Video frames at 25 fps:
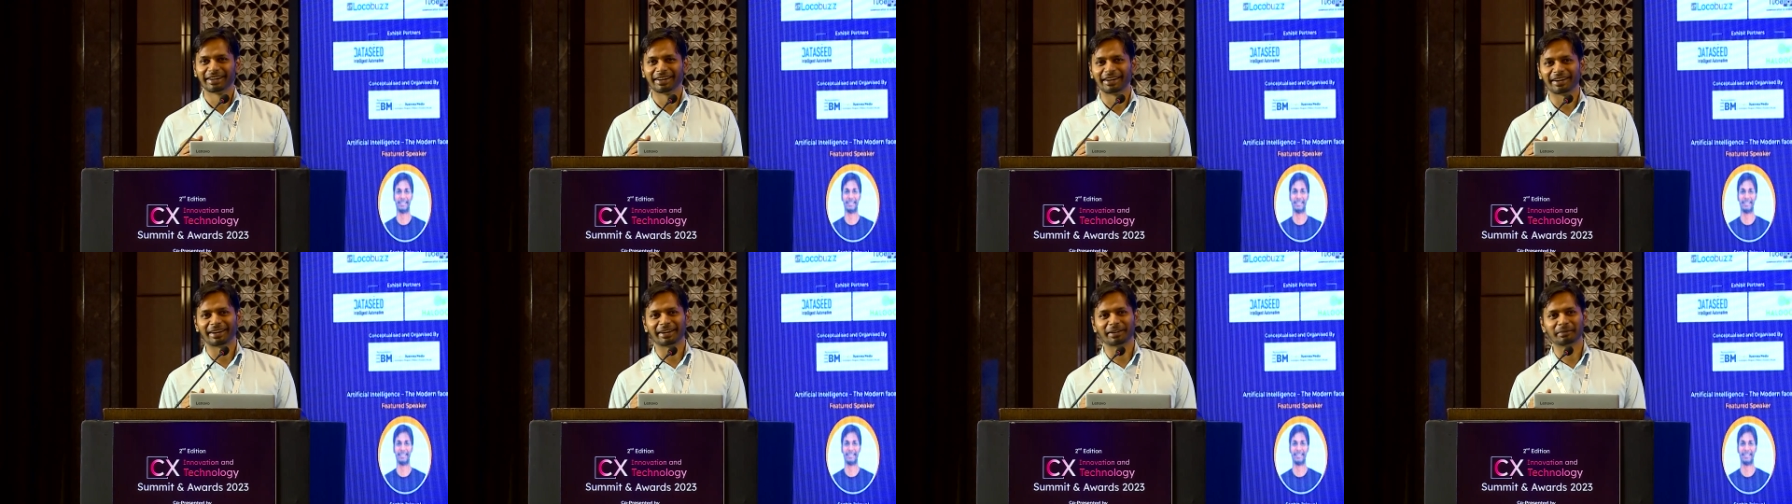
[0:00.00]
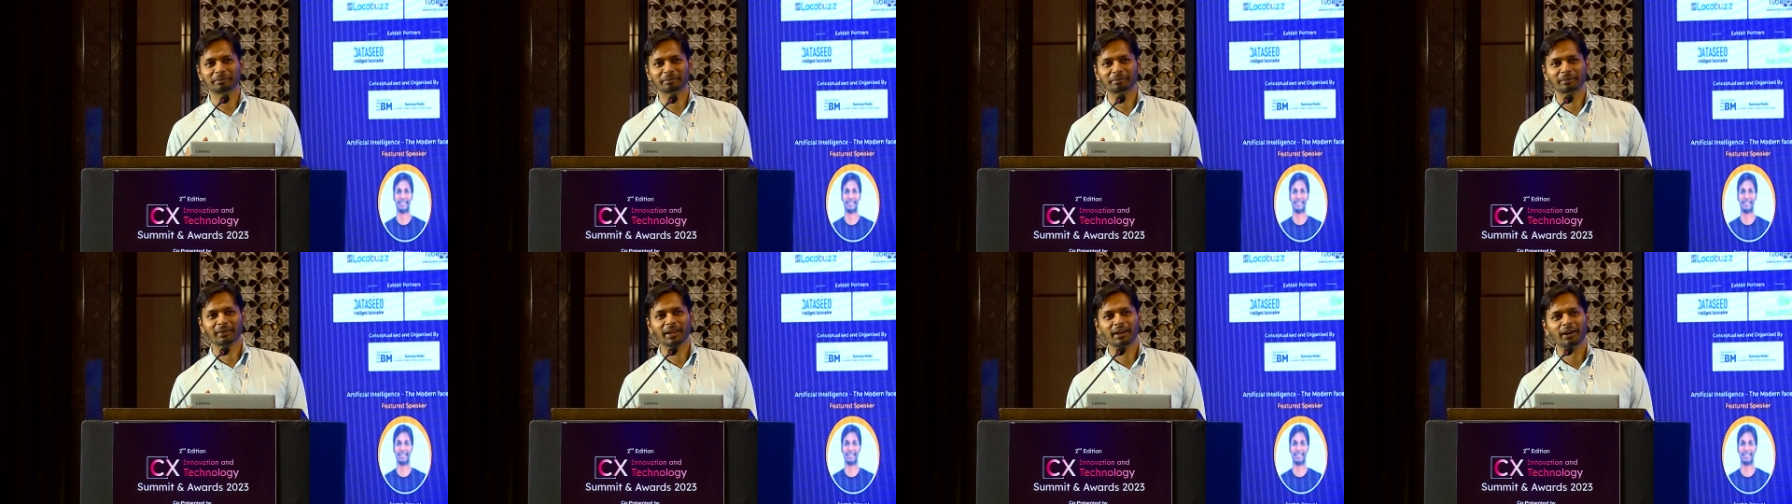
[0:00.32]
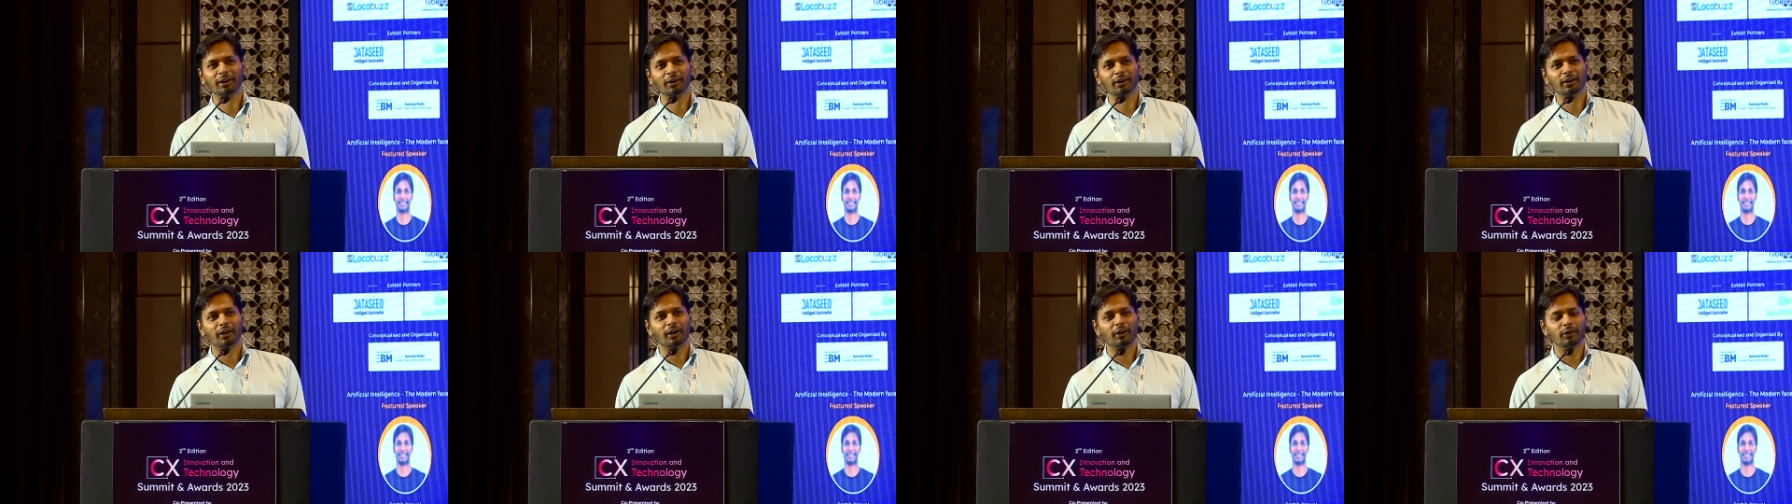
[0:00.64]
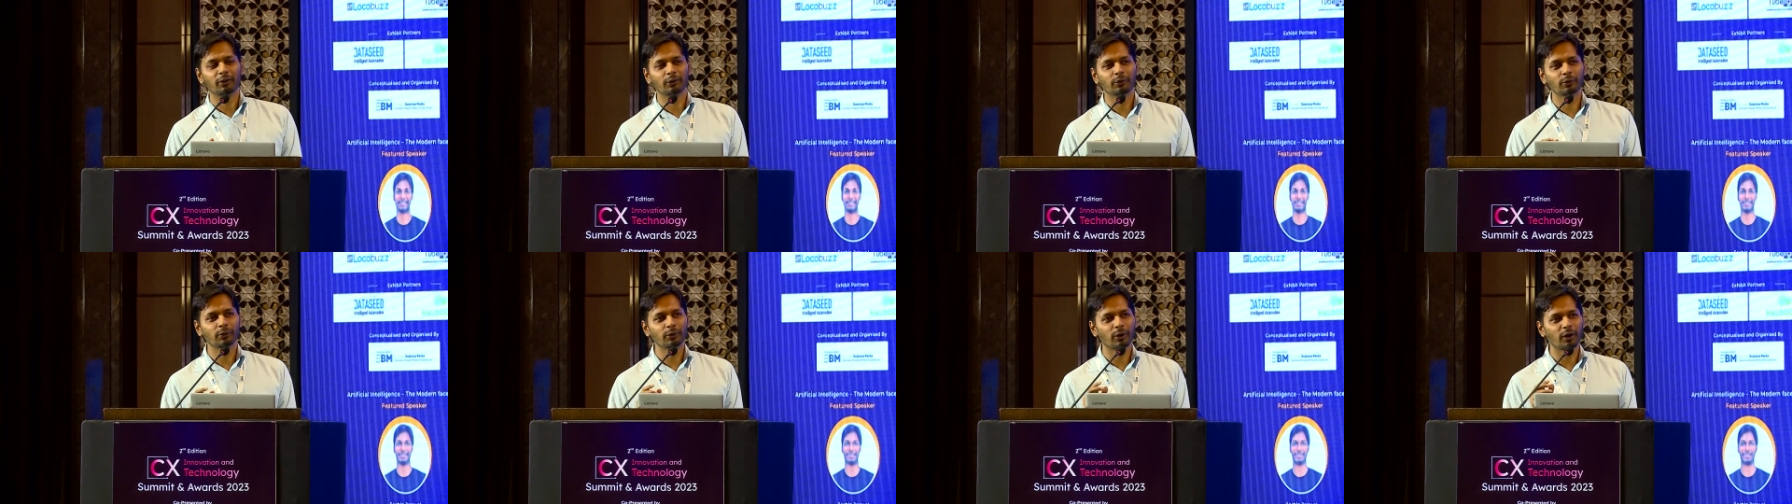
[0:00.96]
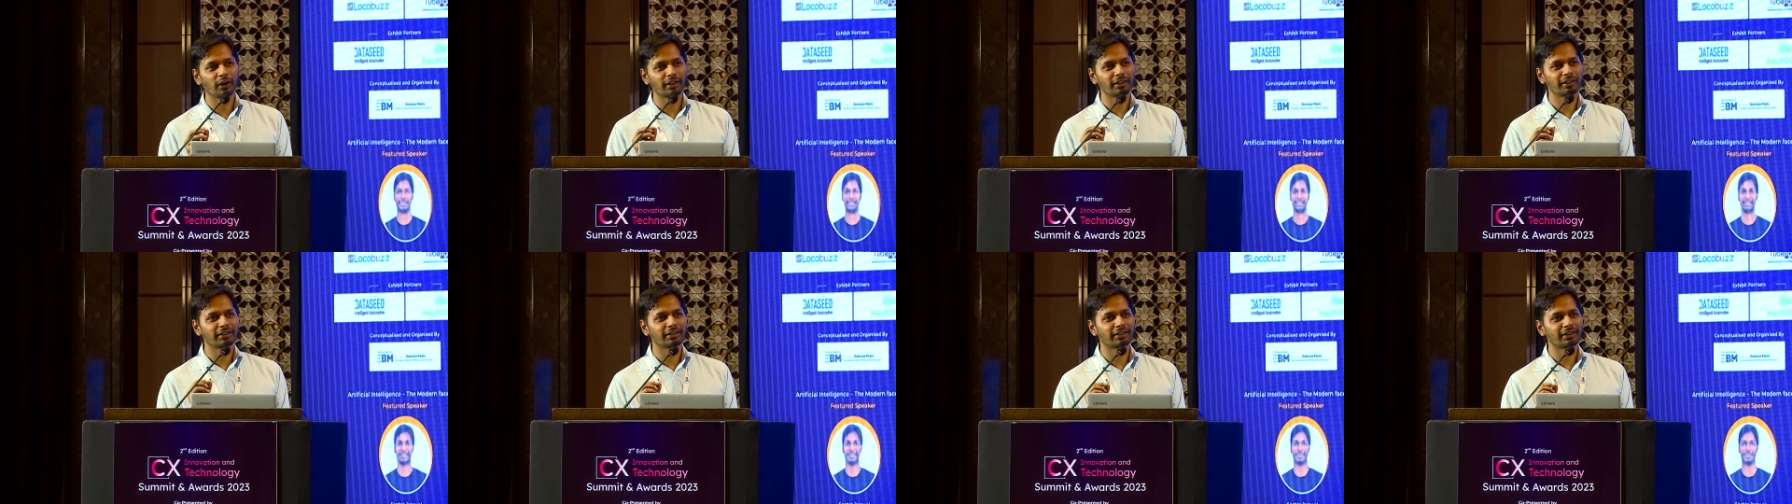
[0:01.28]
Um, who
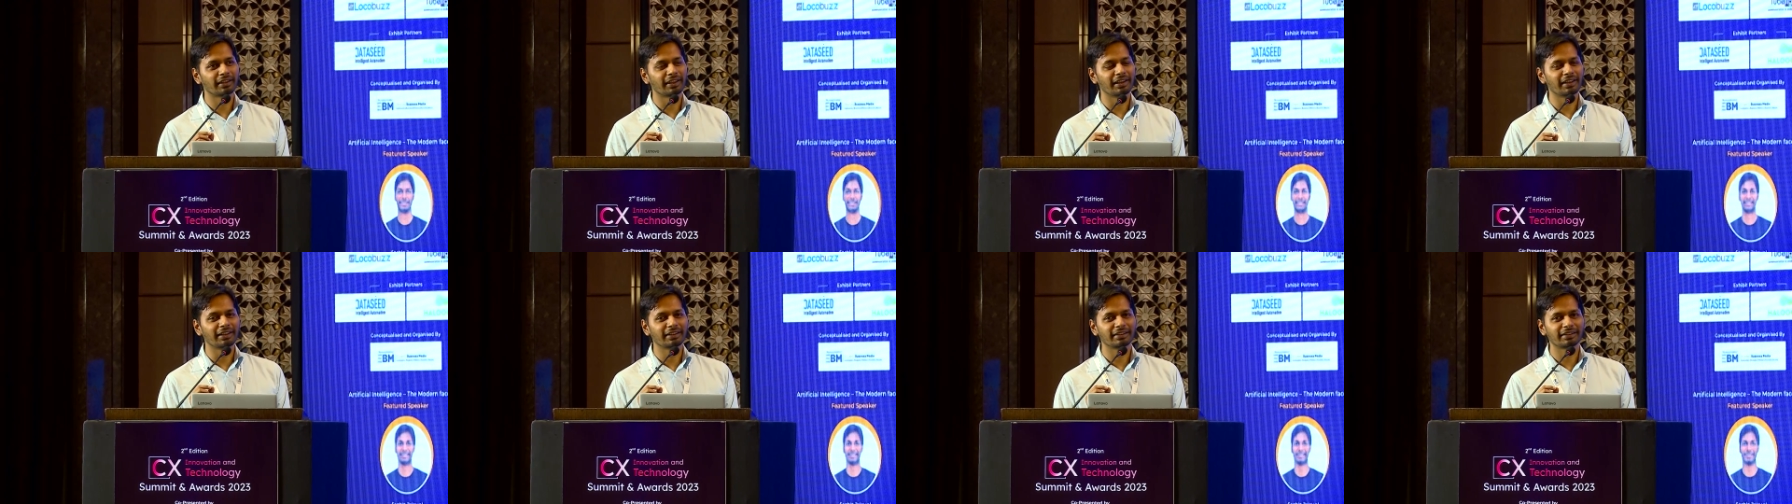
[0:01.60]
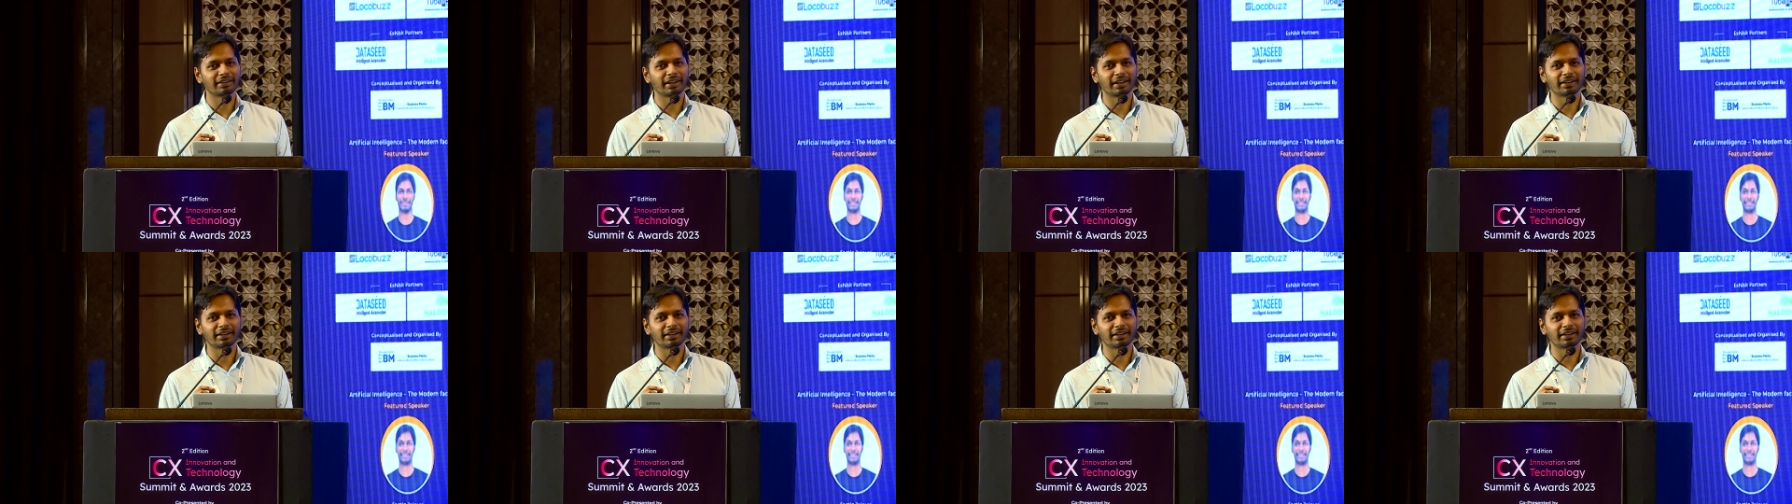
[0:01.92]
all think